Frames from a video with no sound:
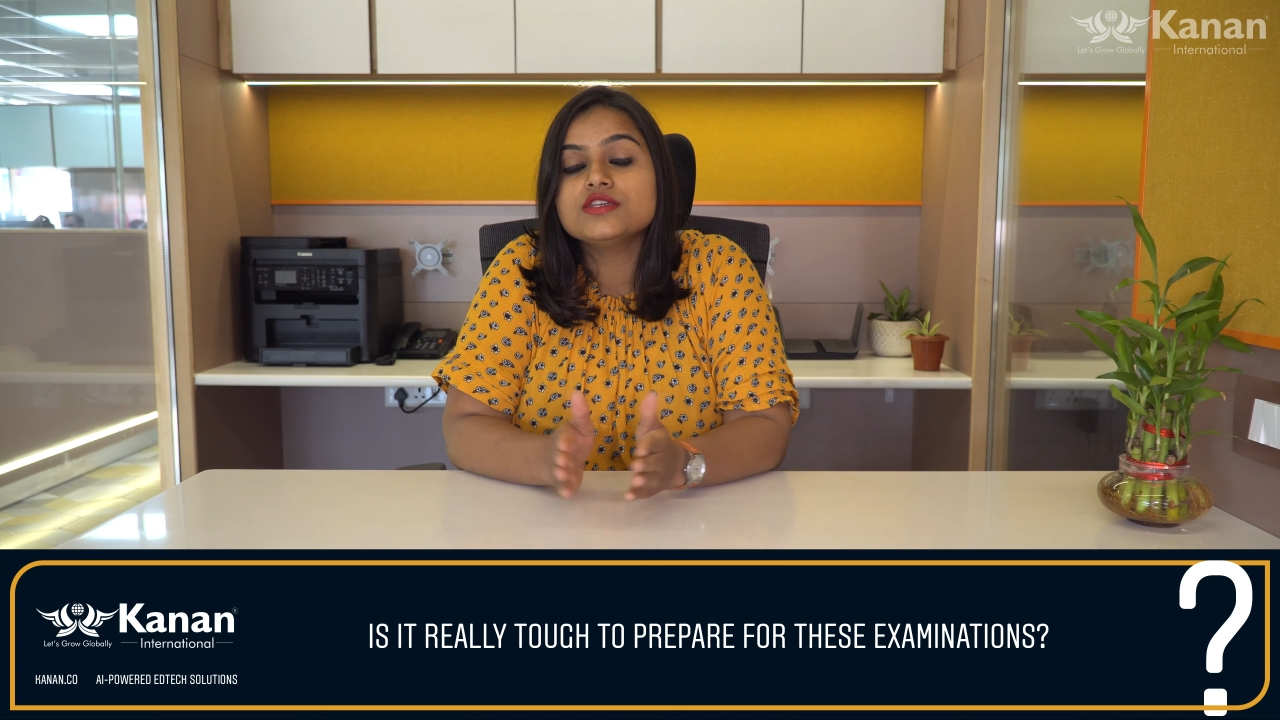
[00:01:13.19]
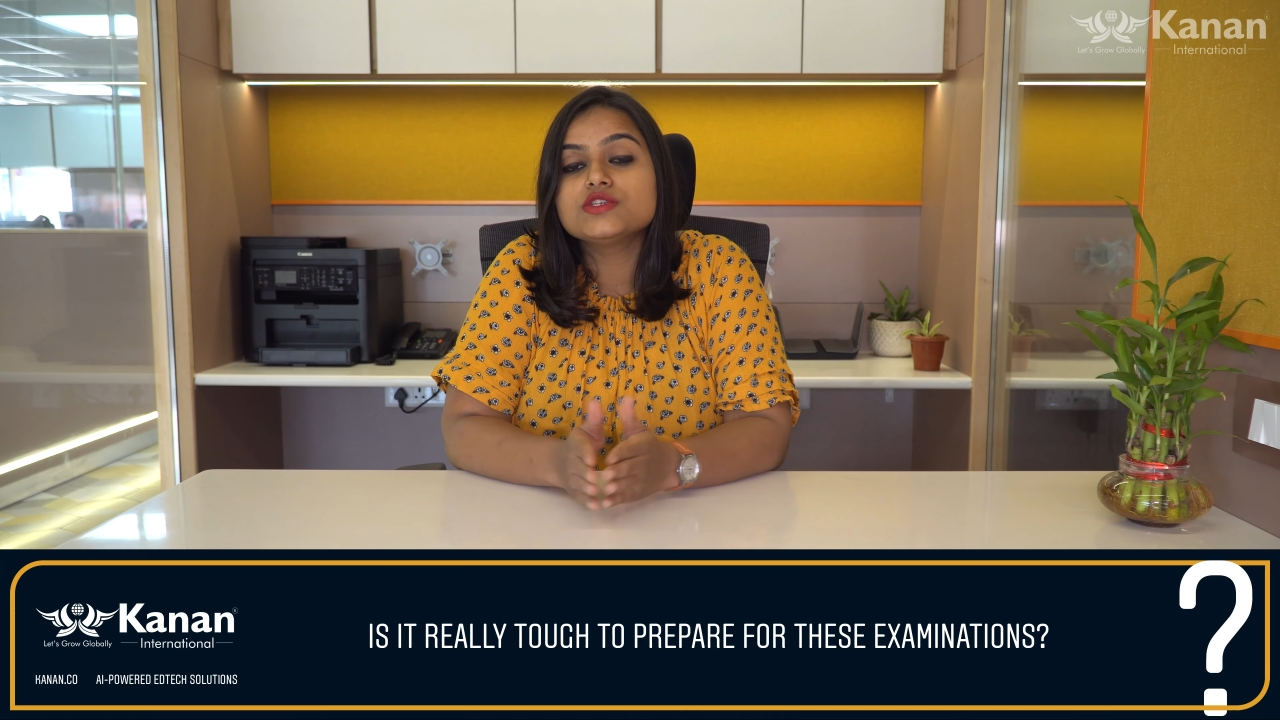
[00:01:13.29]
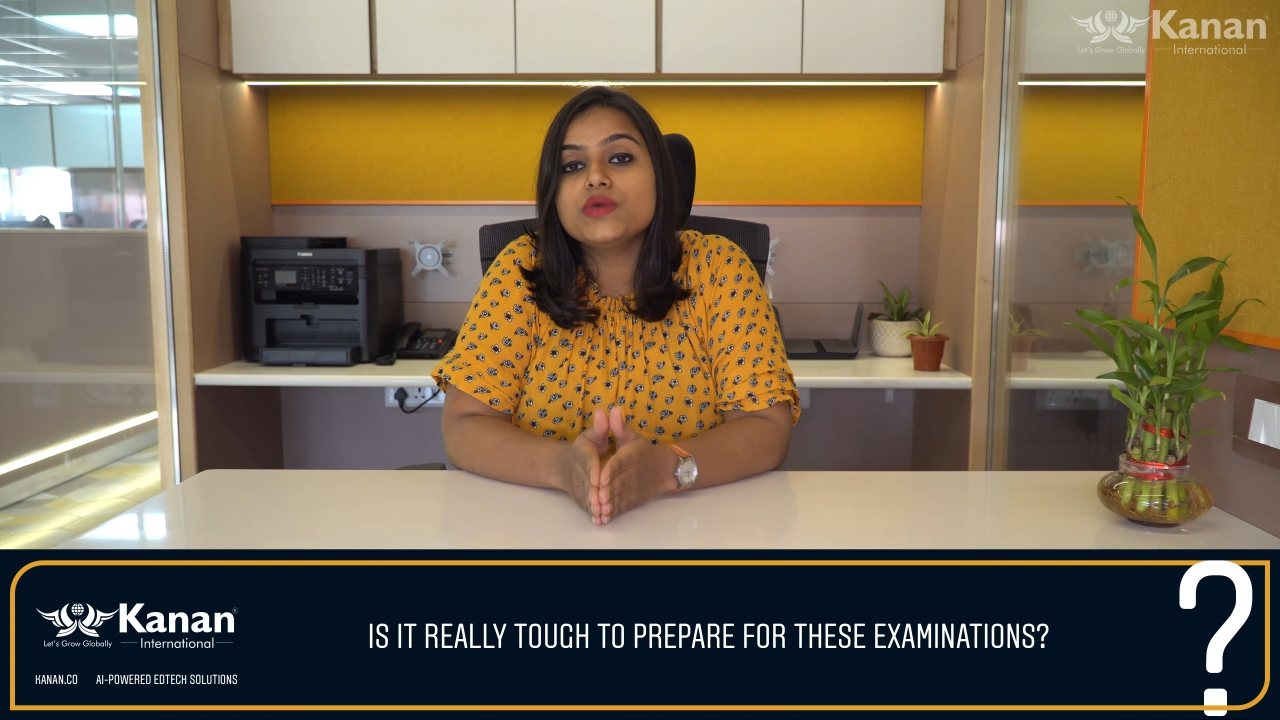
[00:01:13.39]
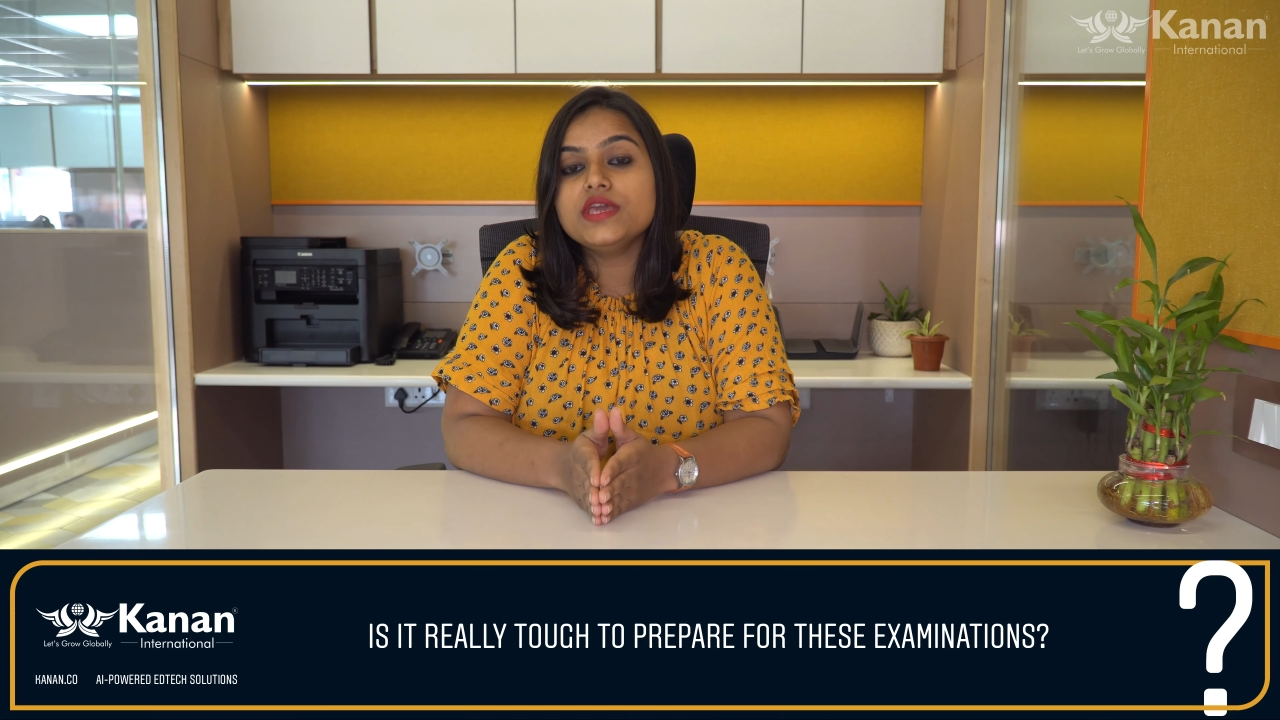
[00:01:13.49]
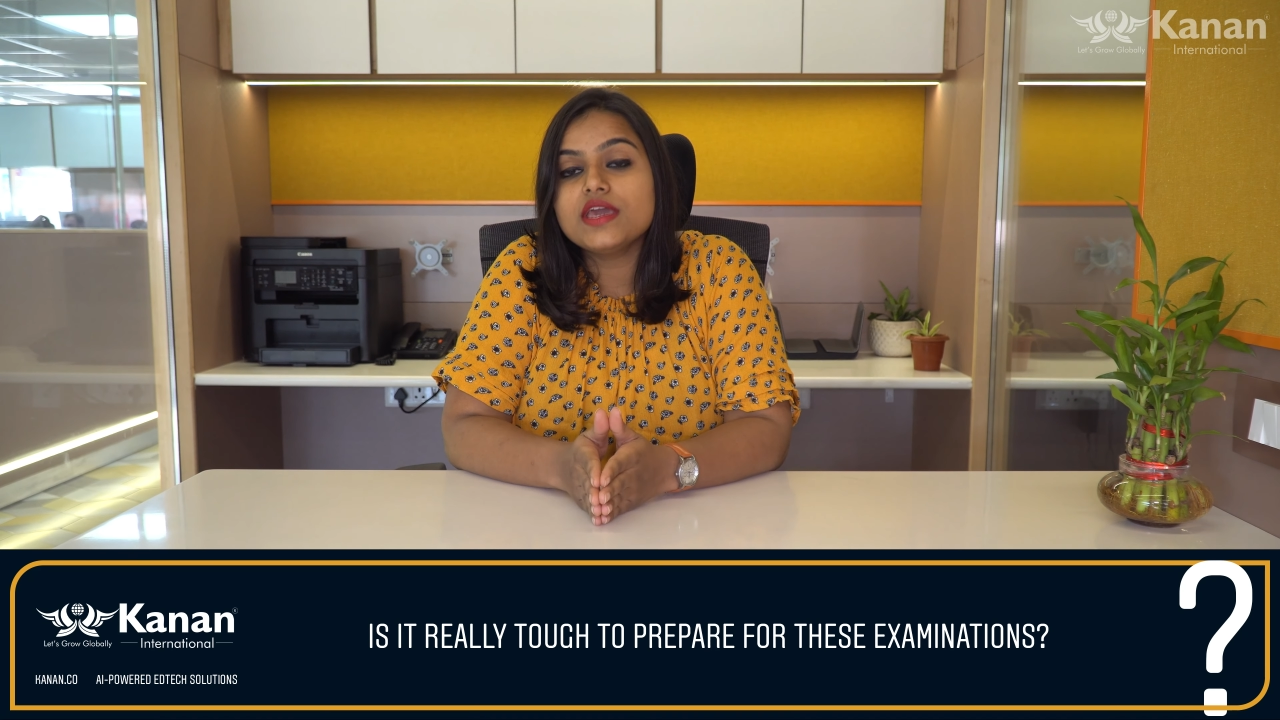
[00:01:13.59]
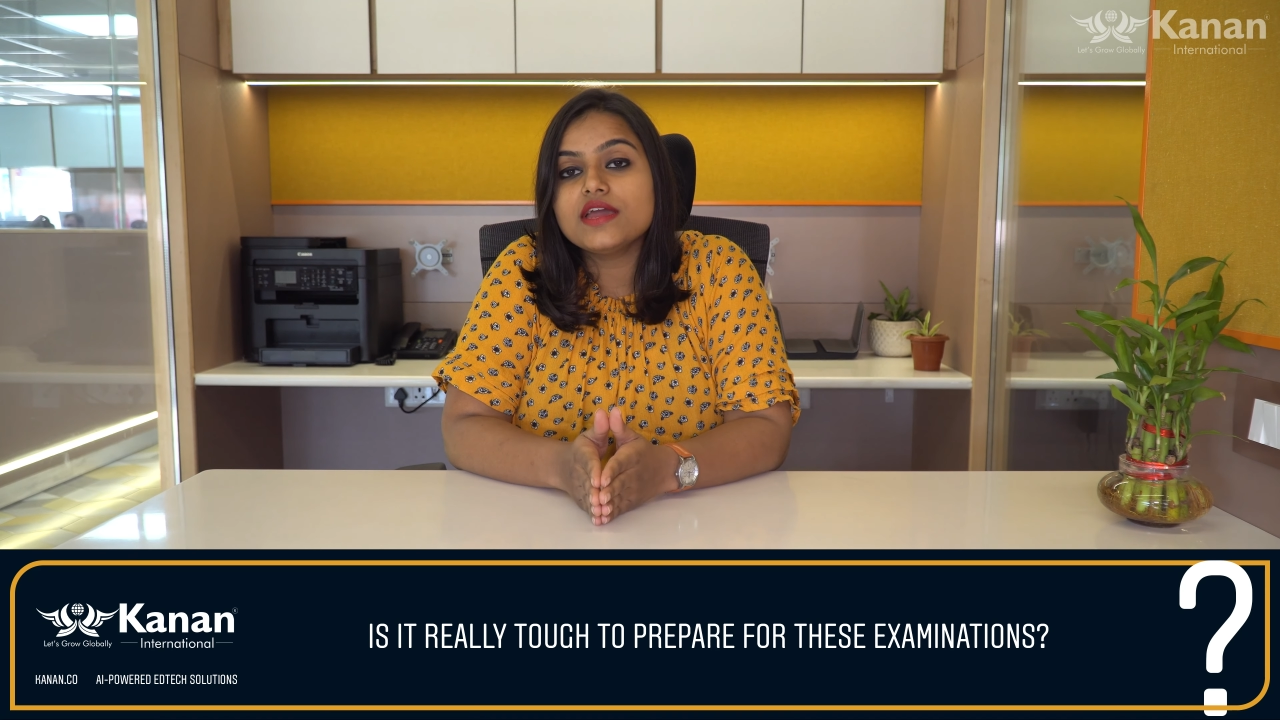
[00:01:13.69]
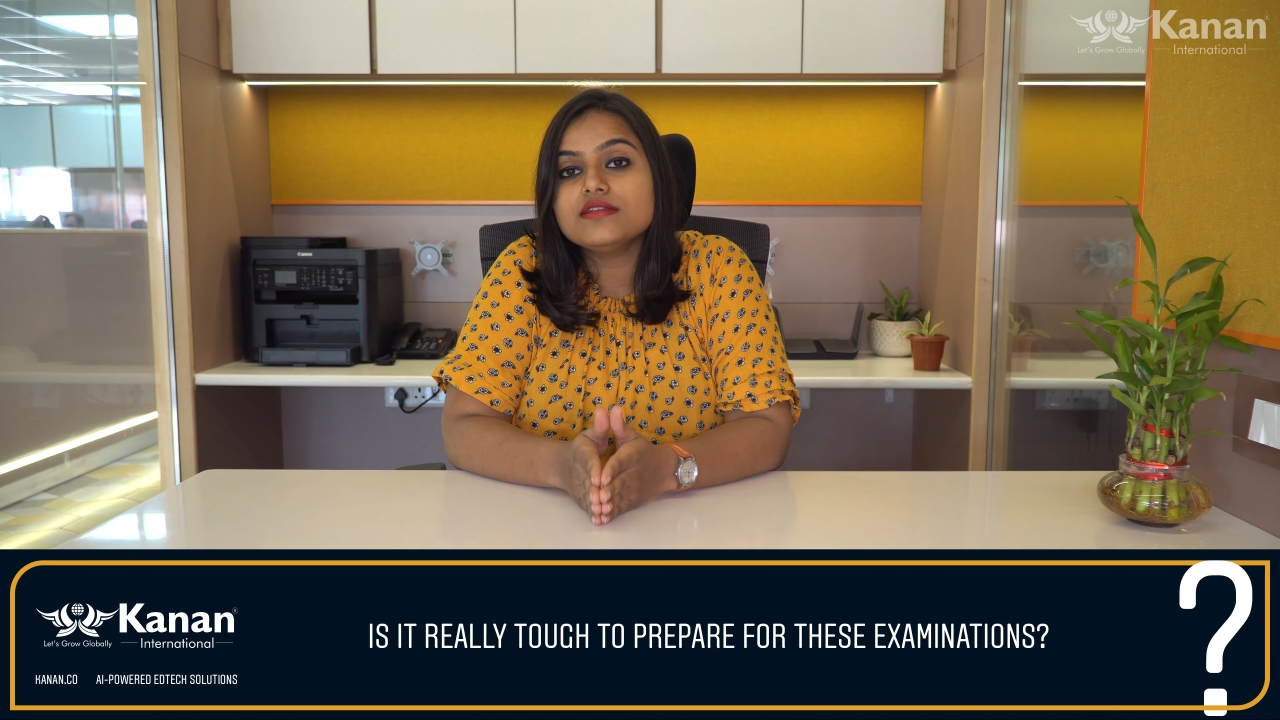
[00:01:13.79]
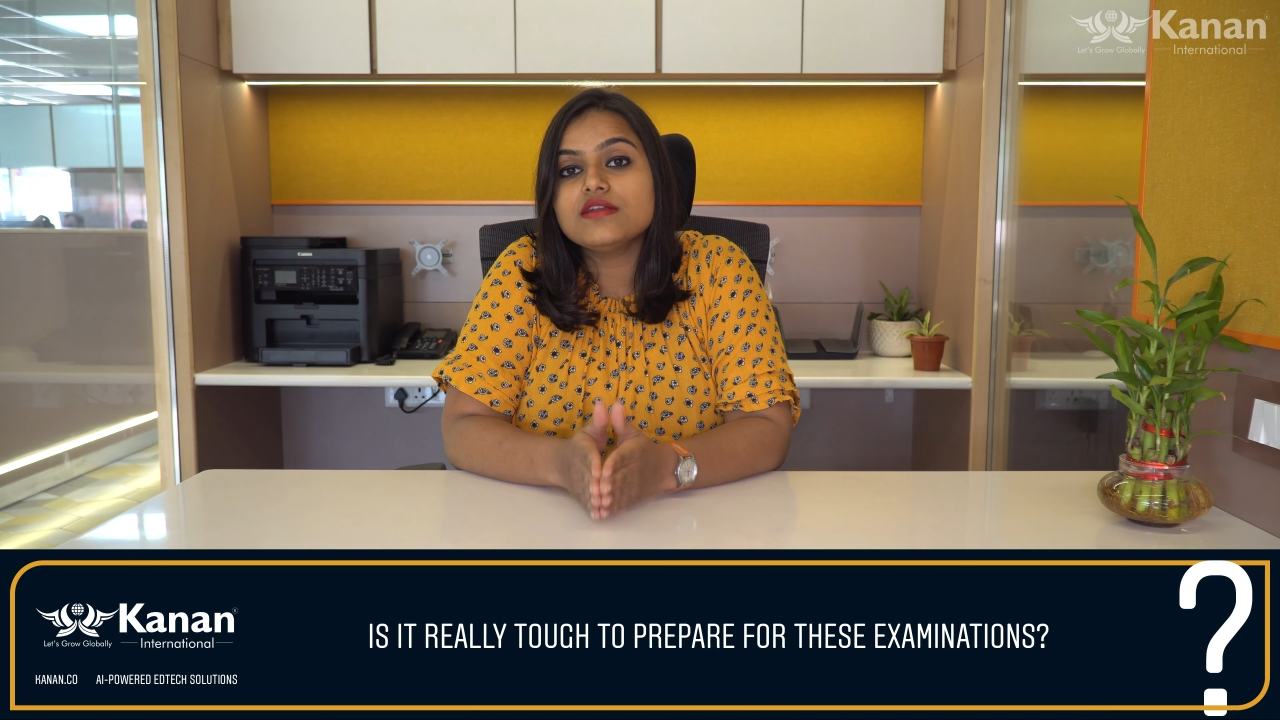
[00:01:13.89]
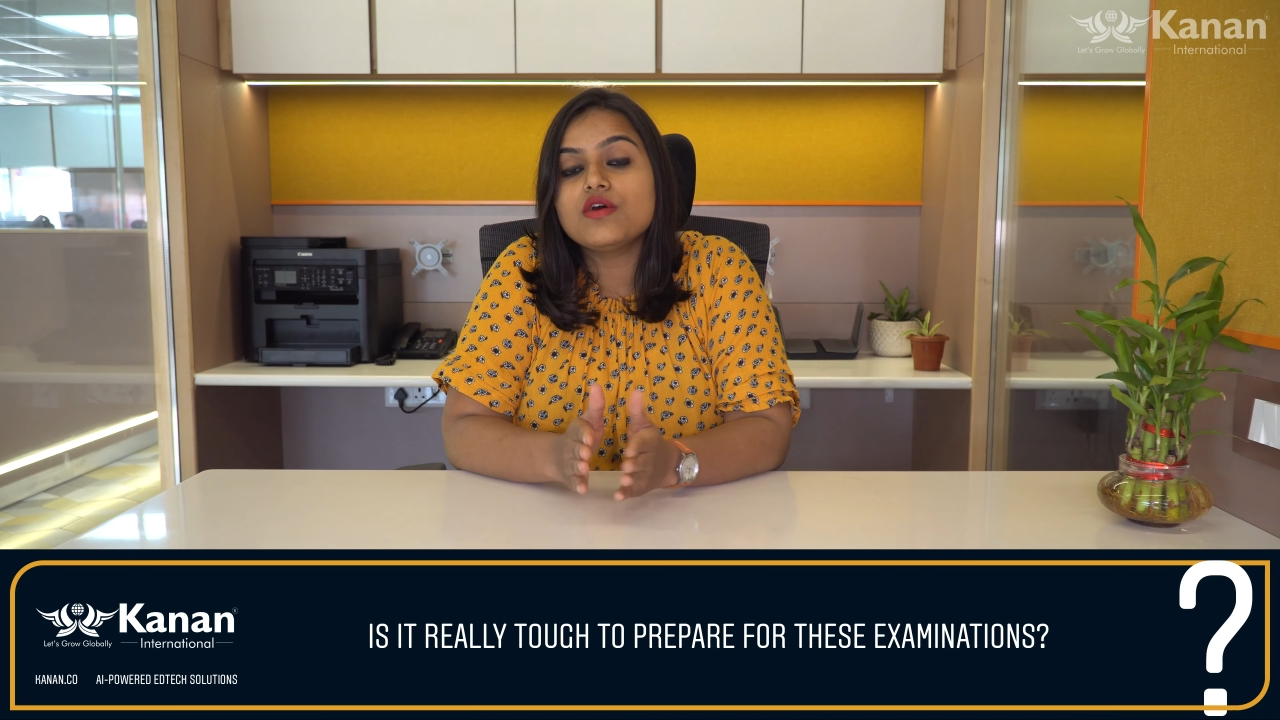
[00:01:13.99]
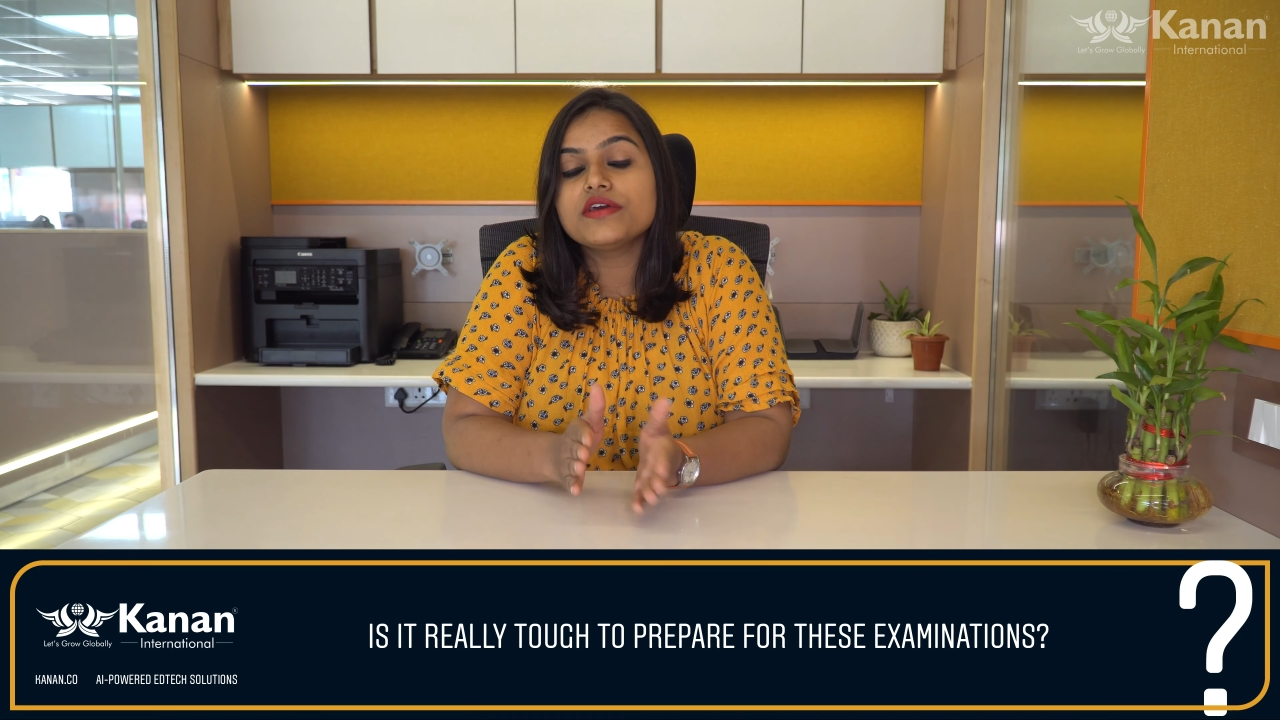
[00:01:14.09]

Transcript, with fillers: so he can